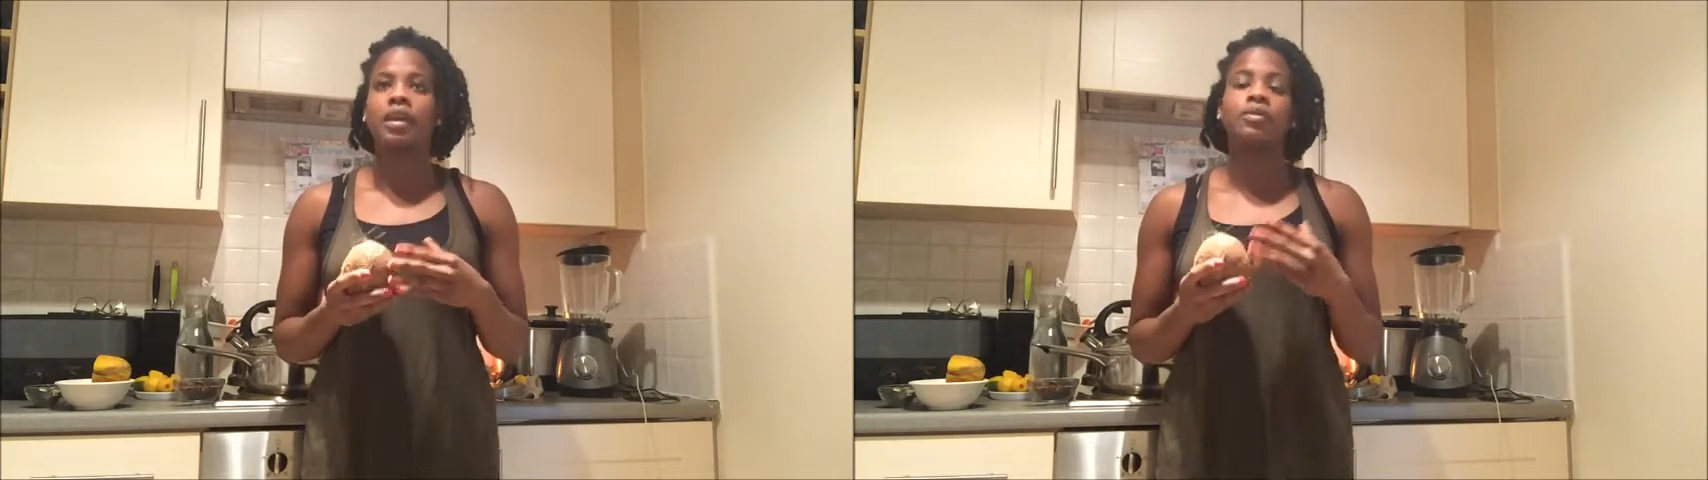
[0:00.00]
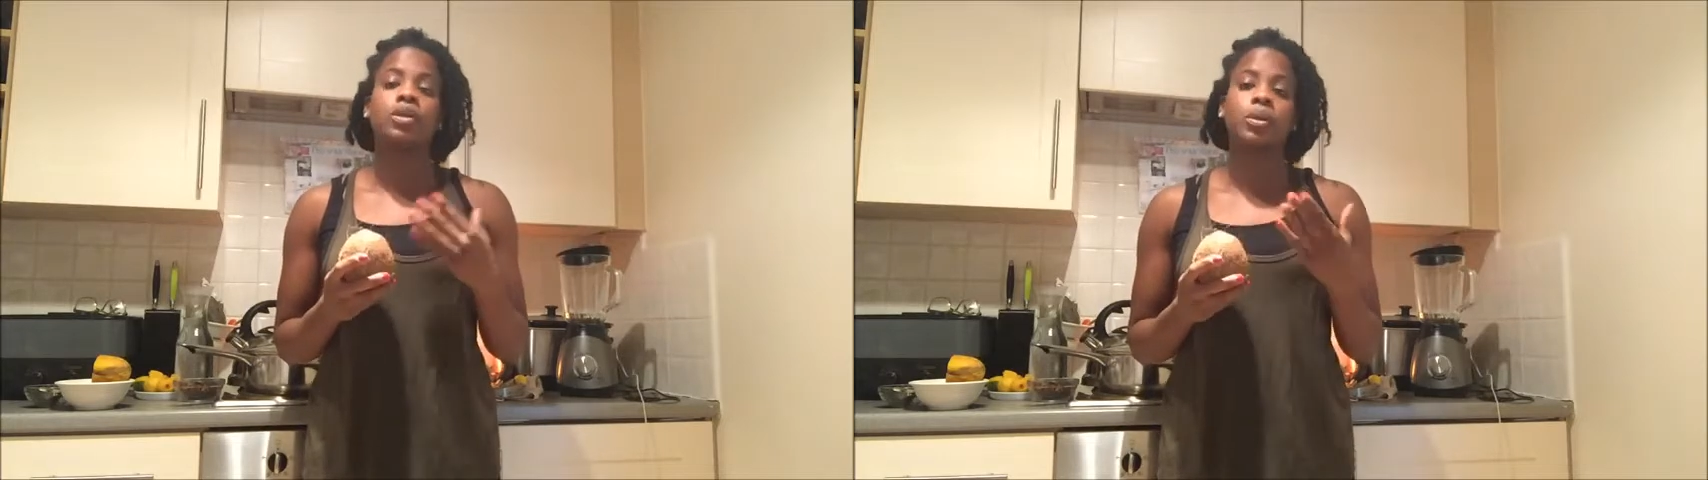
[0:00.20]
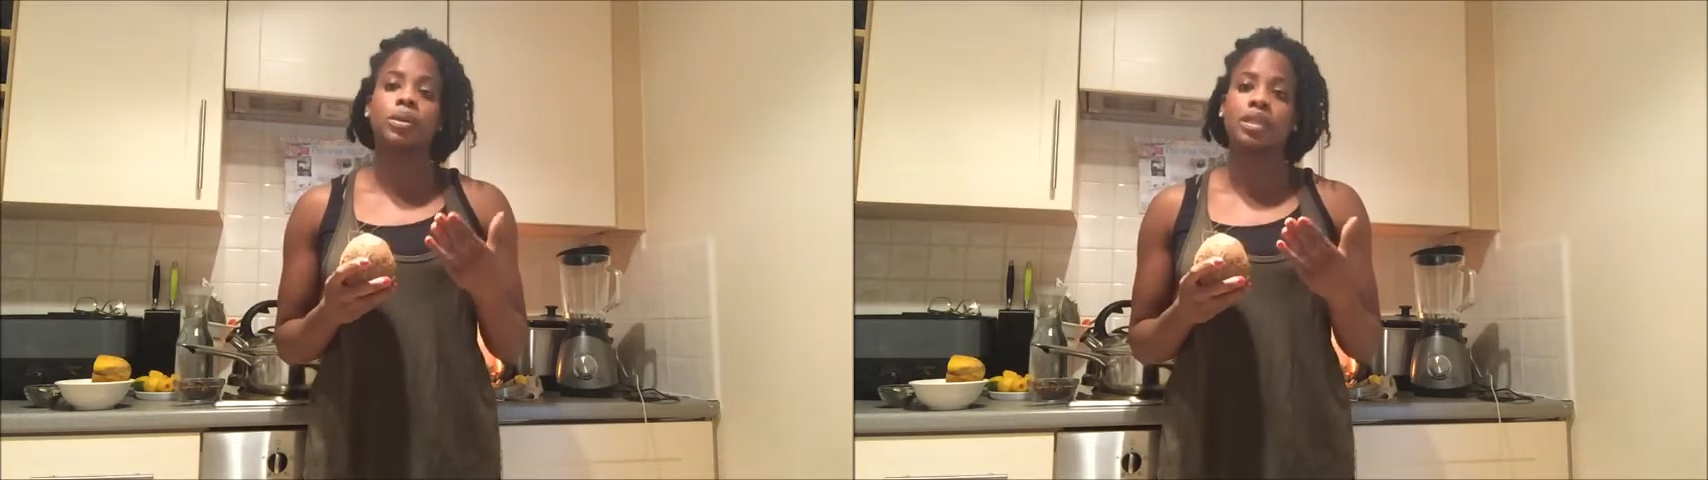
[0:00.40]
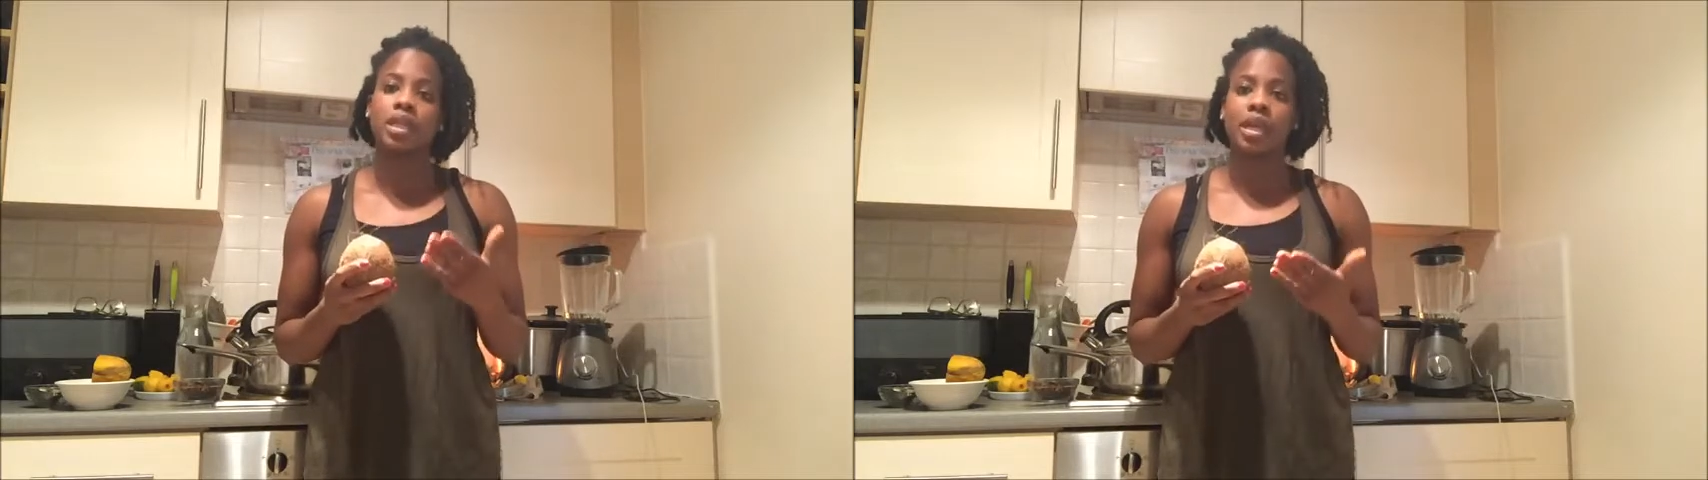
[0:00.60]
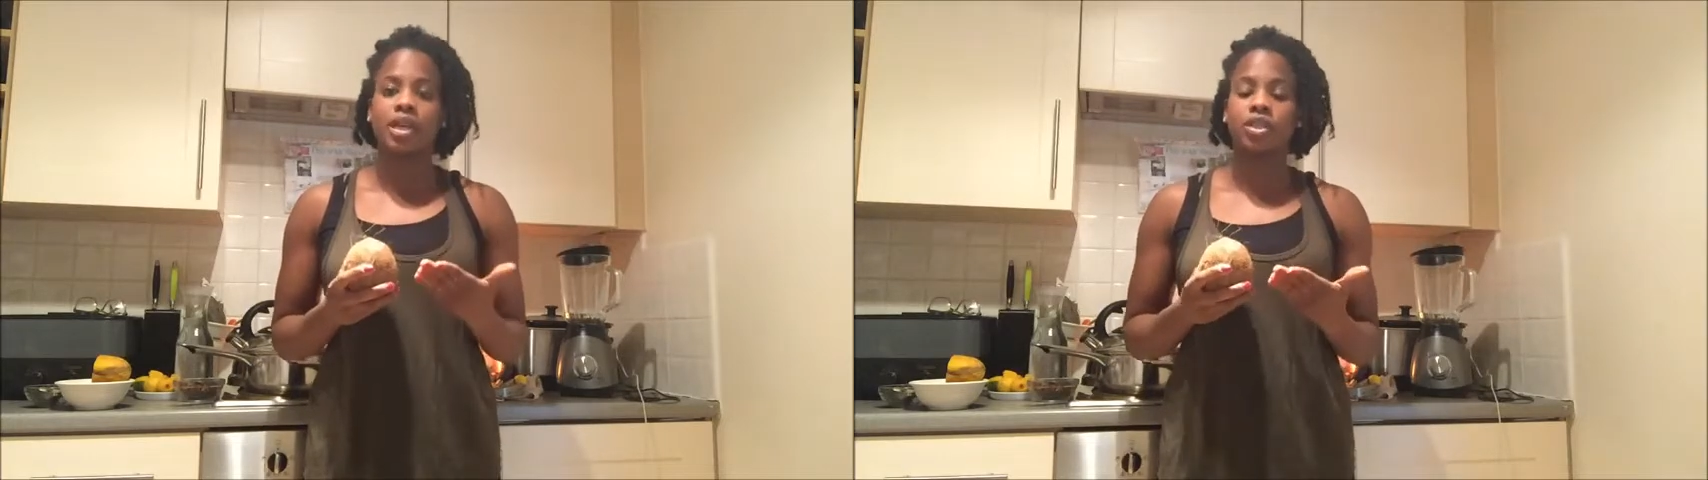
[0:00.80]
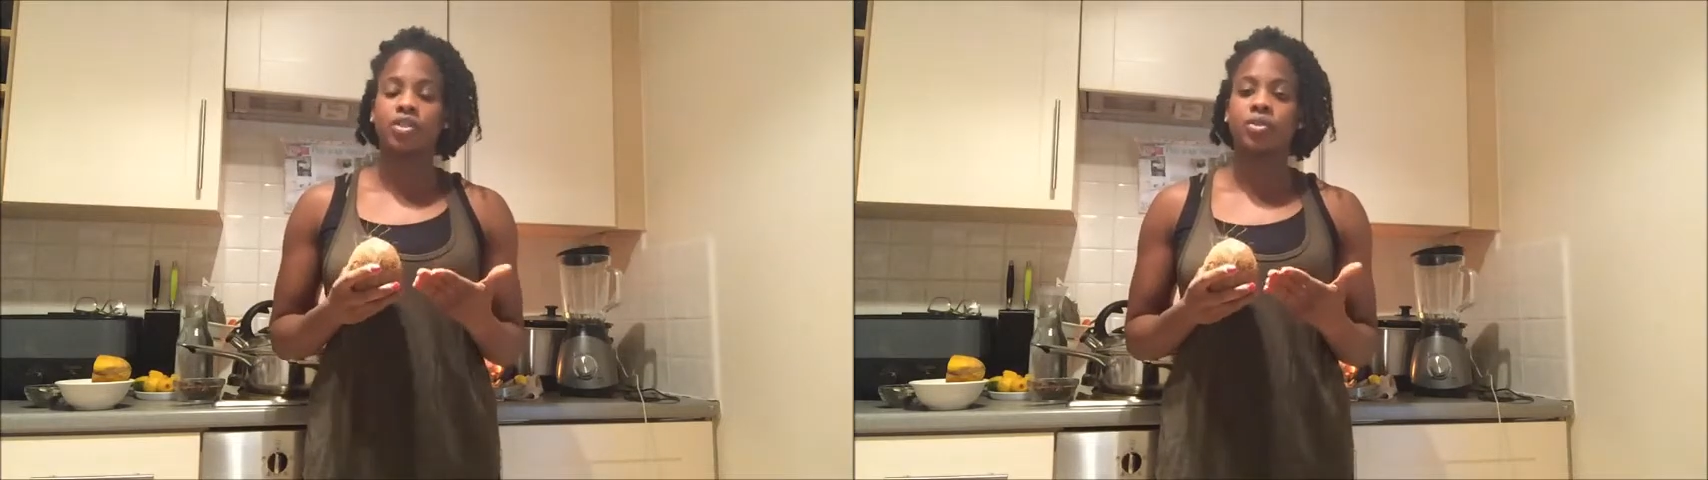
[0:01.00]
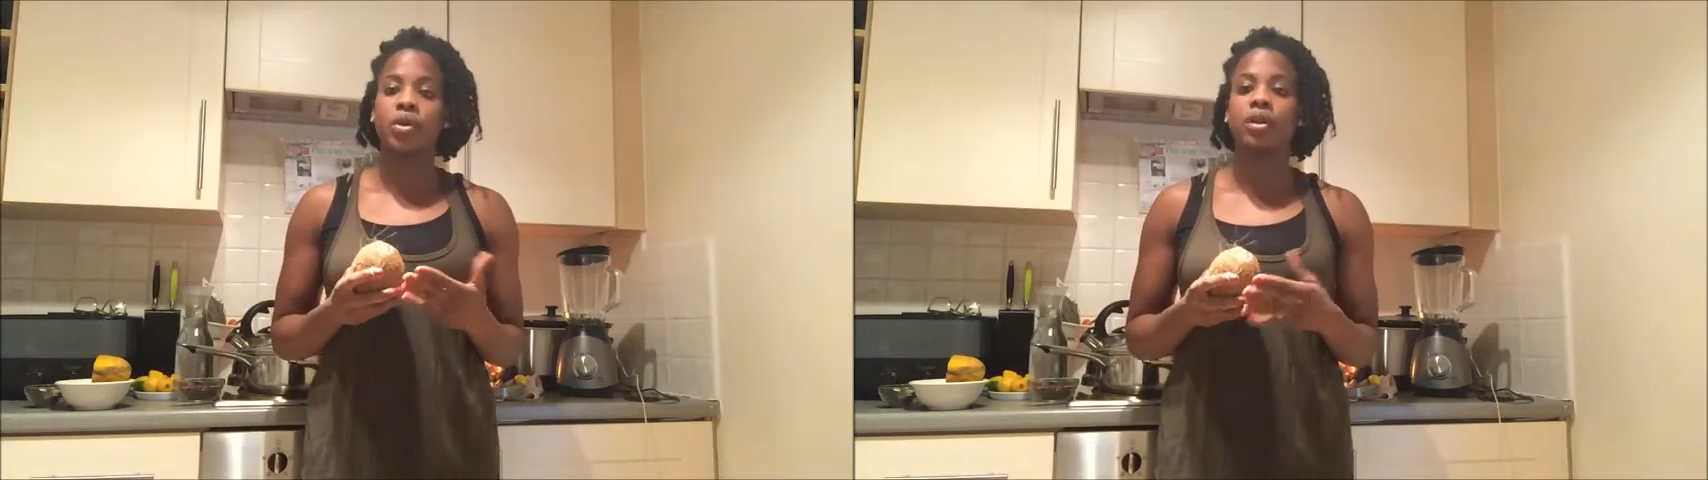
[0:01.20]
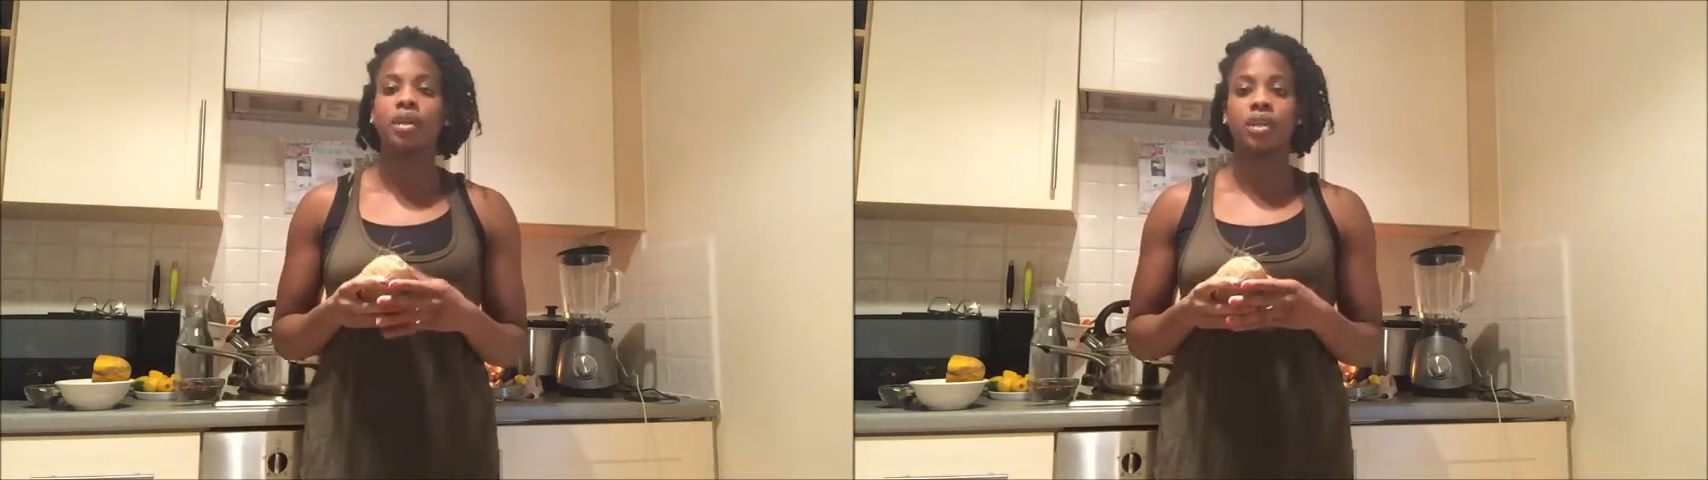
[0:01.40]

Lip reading: It lowers cholesterol,